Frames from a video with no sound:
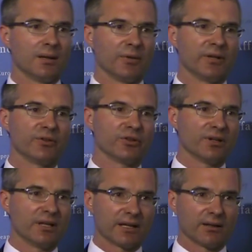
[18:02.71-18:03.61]
But if you
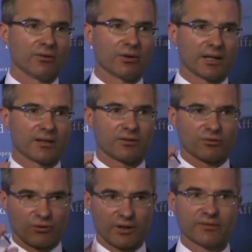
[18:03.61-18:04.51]
look at the
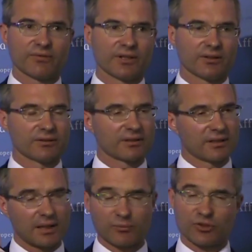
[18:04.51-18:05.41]
gross figures, at
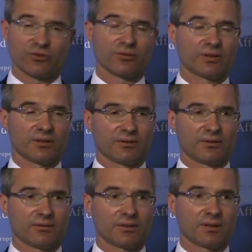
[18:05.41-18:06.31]
debt maturity and
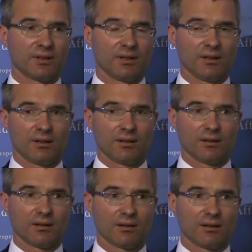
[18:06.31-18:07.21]
so on,
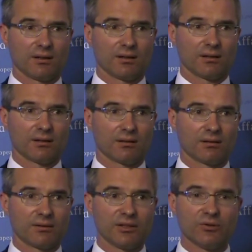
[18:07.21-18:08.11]
uh,
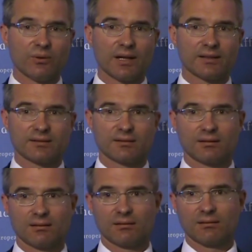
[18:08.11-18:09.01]
the U S
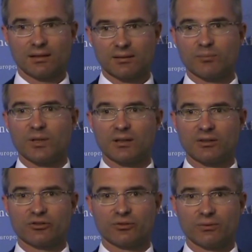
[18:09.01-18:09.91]
has a big
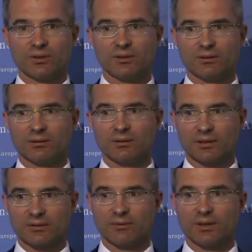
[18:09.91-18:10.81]
issue here
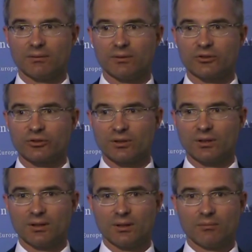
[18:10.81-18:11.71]
as well, which
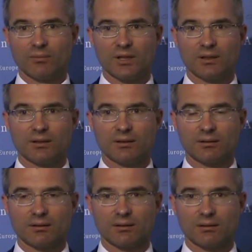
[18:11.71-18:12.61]
may hit
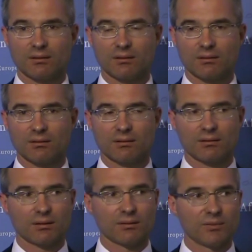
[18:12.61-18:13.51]
uh, uh,
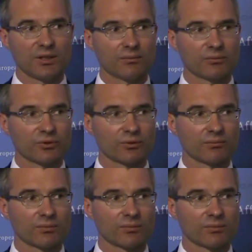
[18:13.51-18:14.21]
in the medium term.